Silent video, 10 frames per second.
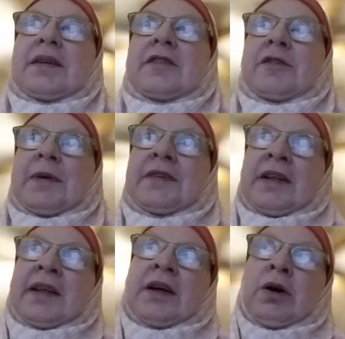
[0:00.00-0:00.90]

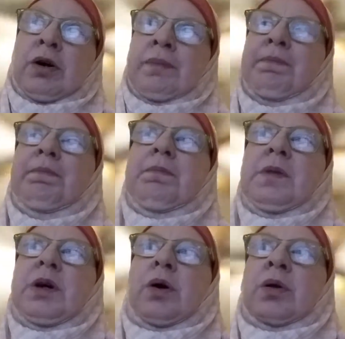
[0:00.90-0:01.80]
especially the
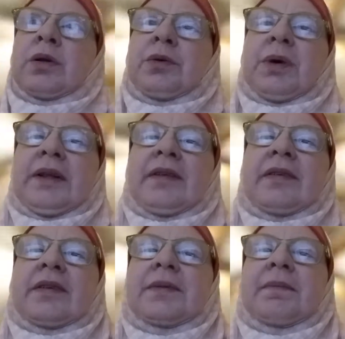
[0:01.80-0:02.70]
older
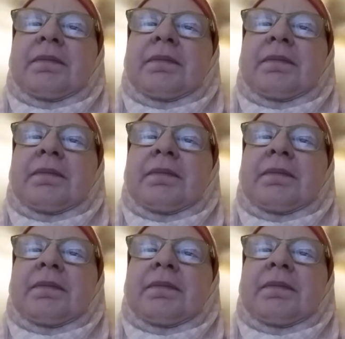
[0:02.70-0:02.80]
ones.